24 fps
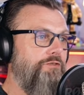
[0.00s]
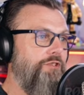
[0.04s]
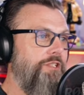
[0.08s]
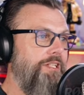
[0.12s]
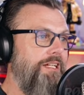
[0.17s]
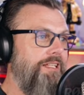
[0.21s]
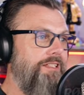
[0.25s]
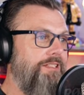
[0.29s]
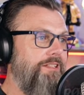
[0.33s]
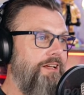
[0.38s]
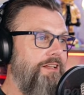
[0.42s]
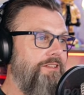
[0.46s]
feel as
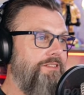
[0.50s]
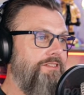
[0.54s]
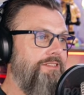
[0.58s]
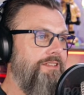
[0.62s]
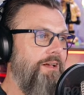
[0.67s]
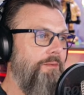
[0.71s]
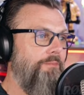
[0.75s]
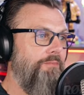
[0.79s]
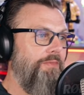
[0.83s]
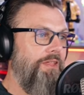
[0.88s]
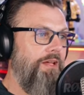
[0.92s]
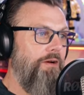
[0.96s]
if she had
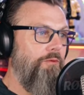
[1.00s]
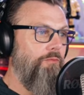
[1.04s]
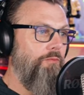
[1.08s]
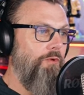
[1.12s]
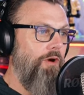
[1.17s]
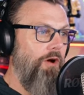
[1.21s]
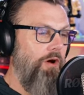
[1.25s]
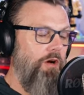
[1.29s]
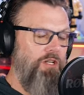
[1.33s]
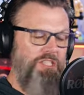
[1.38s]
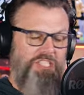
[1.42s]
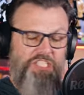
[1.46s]
done
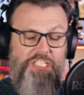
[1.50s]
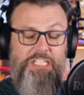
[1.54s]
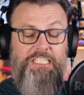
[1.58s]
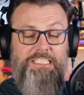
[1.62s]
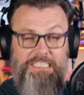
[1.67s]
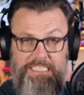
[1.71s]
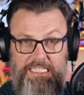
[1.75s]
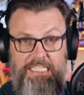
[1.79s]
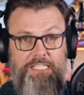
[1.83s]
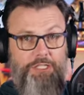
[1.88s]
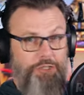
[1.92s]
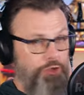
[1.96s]
something wrong.
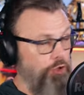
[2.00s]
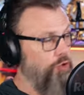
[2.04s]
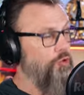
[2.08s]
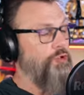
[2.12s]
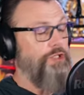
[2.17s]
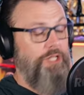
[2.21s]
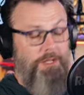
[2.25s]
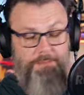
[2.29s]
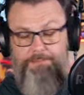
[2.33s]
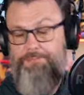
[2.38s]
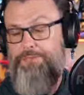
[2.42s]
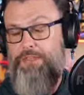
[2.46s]
She did
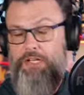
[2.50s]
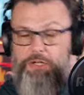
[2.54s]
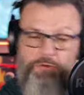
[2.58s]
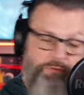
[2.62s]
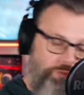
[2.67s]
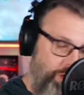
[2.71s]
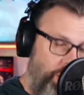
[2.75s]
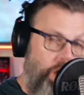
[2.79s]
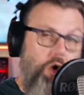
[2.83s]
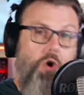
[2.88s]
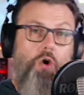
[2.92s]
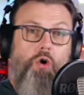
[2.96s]
do
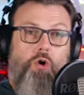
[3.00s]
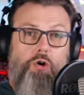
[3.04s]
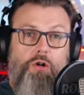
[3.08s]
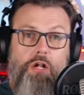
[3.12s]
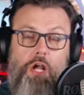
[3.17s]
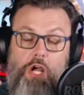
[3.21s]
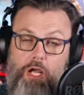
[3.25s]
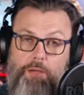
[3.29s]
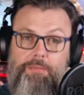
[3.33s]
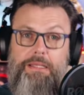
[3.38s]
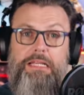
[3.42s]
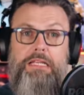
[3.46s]
something
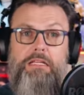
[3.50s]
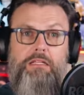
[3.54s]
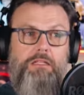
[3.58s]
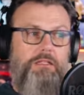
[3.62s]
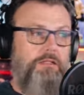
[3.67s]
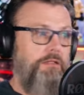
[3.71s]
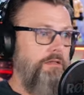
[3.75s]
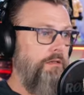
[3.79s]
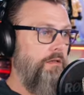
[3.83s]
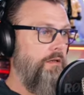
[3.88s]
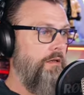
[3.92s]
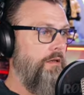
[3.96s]
wrong,
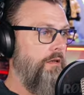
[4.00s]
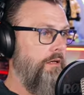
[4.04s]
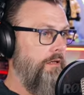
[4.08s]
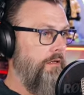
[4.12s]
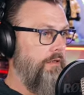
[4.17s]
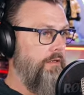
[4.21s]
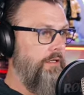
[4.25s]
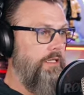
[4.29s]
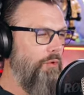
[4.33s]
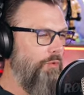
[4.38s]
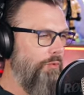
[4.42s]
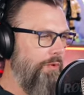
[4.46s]
hubby.
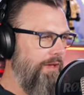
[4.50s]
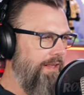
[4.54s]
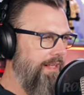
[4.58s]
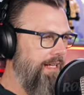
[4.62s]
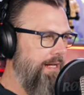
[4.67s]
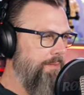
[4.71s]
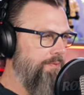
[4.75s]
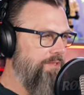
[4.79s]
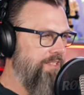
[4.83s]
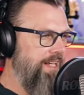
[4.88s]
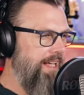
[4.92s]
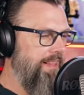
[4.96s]
I feel
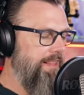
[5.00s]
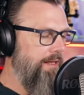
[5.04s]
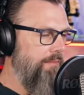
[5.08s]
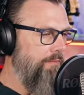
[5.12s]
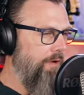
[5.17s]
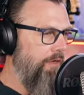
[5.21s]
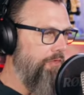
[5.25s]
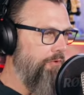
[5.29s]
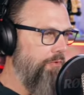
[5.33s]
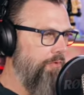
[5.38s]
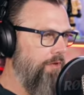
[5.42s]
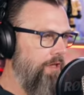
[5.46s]
really
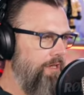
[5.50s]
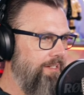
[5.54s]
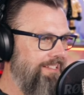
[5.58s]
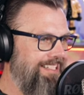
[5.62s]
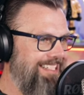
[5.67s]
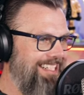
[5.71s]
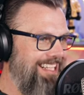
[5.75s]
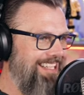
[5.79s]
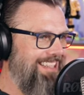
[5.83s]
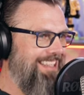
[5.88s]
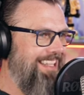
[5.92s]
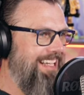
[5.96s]
upset that
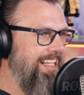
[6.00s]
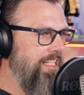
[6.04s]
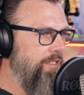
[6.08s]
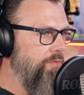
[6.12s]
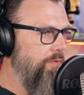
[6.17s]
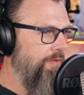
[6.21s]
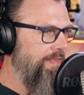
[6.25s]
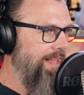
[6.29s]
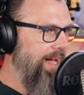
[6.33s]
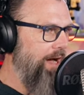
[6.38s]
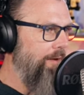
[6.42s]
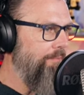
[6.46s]
mother-in-law did
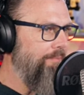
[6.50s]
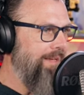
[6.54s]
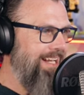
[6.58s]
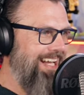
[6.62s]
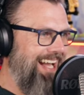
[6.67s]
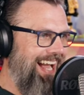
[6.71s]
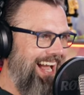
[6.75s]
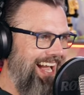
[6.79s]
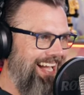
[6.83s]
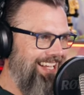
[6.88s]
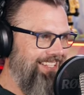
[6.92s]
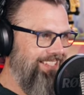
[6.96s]
things
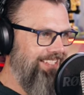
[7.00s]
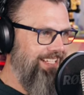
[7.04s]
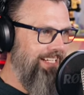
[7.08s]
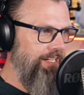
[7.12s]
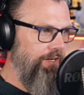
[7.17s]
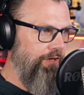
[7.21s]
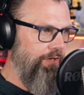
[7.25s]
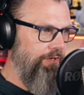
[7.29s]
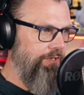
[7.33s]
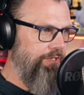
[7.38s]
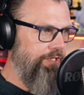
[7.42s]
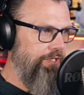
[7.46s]
without me
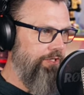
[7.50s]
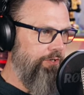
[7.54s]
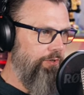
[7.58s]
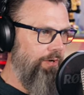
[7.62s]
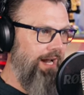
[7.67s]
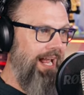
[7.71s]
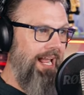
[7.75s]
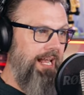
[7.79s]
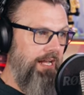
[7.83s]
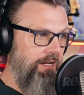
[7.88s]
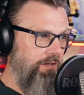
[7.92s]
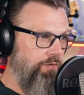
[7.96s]
asking her
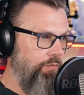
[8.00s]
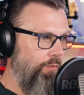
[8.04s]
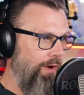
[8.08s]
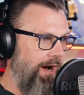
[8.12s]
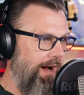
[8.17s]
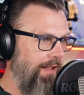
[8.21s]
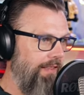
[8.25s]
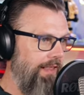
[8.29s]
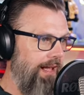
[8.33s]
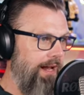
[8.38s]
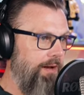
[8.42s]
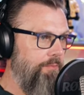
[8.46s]
to,
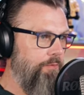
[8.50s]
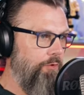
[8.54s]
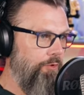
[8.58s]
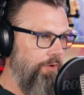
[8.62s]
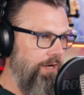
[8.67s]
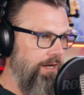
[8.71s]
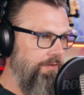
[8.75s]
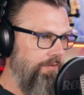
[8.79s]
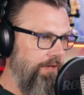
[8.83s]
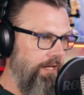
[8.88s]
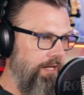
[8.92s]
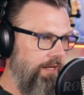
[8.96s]
and while I
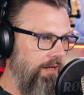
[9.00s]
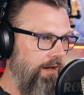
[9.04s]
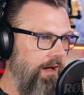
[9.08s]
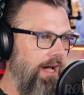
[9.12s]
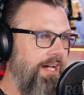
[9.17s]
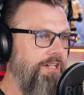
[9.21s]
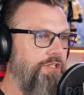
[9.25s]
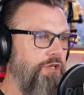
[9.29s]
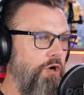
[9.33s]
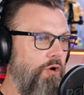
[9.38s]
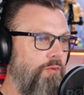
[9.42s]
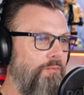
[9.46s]
am
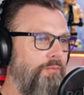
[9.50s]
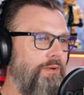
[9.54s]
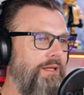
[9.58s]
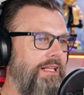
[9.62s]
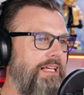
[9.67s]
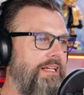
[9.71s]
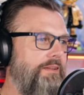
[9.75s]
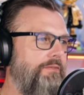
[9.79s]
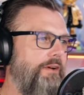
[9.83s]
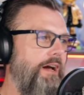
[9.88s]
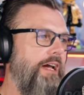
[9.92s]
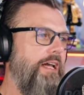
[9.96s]
grieving. I
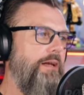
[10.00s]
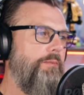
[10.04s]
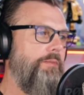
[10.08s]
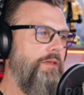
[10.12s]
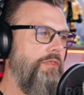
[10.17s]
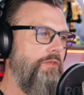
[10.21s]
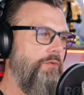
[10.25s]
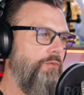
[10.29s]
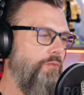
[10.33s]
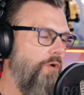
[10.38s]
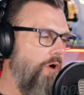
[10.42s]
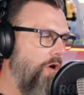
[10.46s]
don't believe
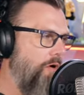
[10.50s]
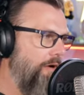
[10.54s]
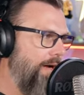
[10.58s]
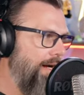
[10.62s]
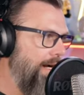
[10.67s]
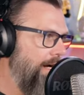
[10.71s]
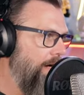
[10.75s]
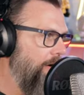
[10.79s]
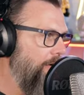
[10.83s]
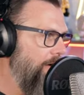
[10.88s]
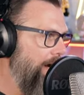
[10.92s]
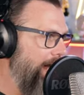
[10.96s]
I am in the
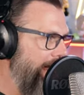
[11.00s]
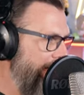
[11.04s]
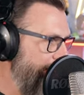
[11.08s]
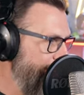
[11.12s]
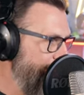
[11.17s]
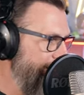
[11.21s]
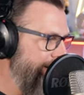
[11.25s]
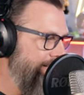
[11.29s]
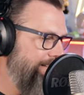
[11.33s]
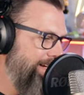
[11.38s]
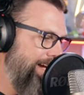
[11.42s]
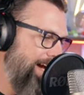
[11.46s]
wrong
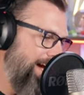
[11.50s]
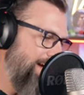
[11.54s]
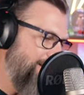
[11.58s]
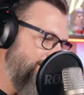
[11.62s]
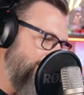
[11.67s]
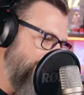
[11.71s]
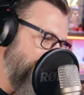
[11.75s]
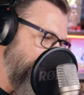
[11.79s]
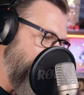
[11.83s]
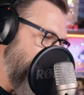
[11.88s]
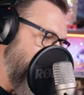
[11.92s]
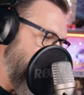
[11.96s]
here. Am I the
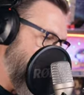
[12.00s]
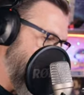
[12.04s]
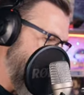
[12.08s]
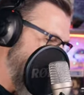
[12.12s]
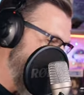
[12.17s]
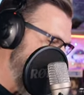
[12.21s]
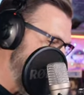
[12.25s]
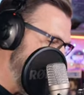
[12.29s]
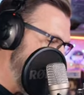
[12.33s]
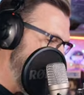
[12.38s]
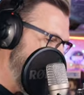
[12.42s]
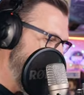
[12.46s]

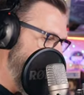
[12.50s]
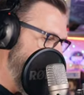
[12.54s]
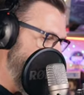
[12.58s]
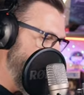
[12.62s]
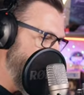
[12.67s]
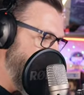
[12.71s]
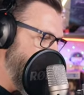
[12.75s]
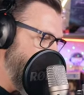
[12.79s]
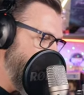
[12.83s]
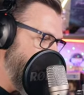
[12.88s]
Asconaut? Hell